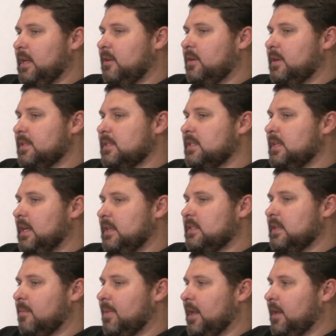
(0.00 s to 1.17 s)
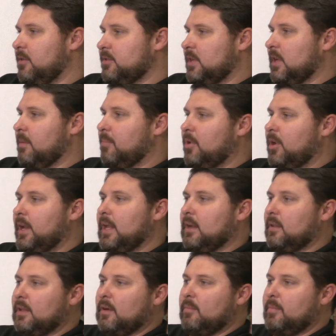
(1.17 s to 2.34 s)
you can see somebody who's going to put in
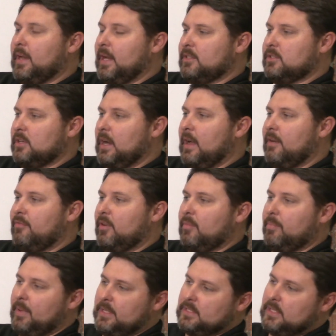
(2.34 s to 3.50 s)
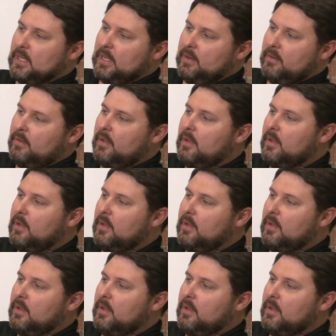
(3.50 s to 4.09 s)
a little bit extra effort based on,